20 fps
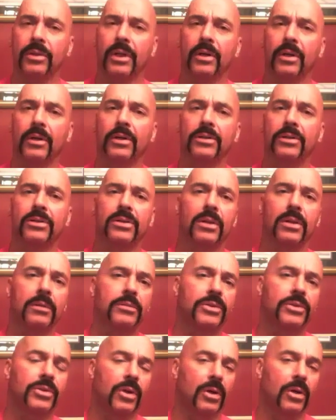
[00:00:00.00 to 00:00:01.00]
there are
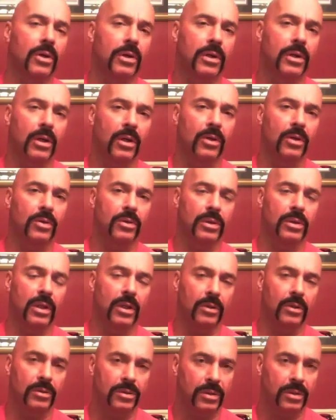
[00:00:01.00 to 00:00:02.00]
some charred oak
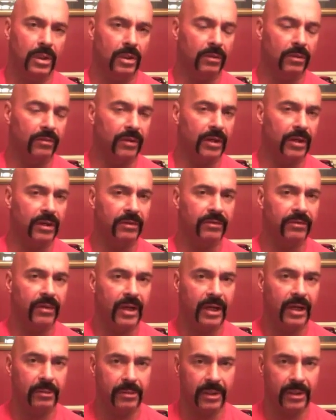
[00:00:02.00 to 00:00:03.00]
notes that are very
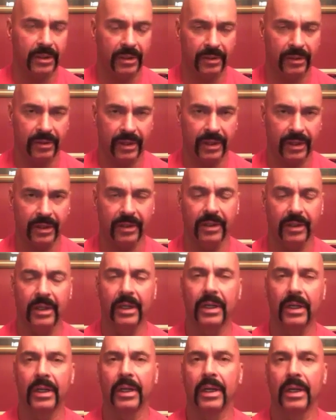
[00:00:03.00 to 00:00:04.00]
faint, but they're there.
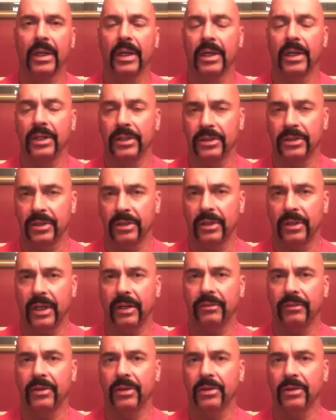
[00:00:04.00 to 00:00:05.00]
You still
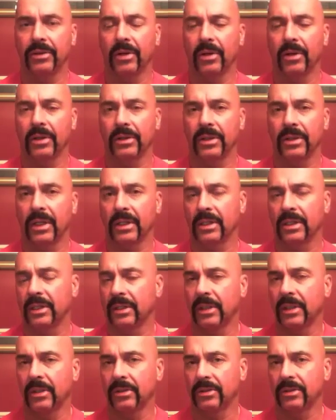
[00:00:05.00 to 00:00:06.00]
have your dark chocolate
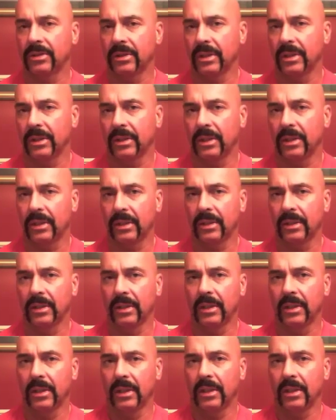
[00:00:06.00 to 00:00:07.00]
notes, and
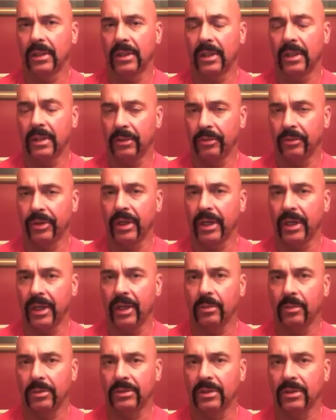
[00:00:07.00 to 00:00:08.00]
it really
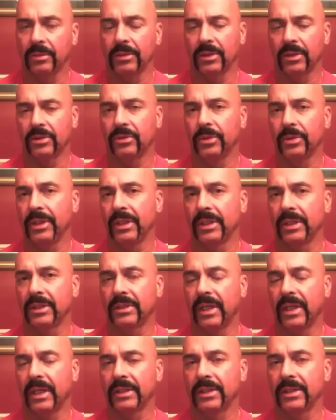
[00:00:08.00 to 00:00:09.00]
helped with some of the sweetness,
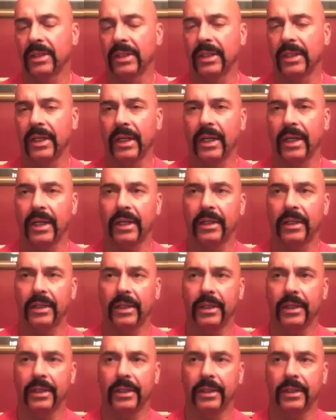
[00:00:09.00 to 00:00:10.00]
actually, and
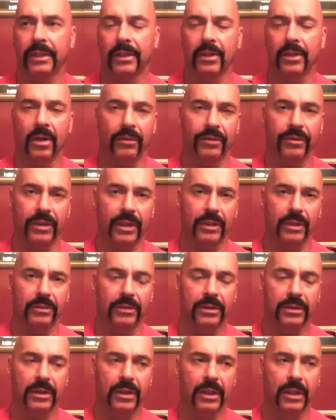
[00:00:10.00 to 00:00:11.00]
the coffee
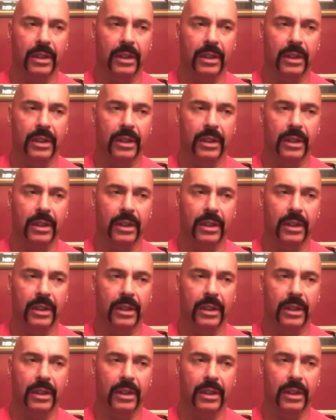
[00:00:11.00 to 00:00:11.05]
notes.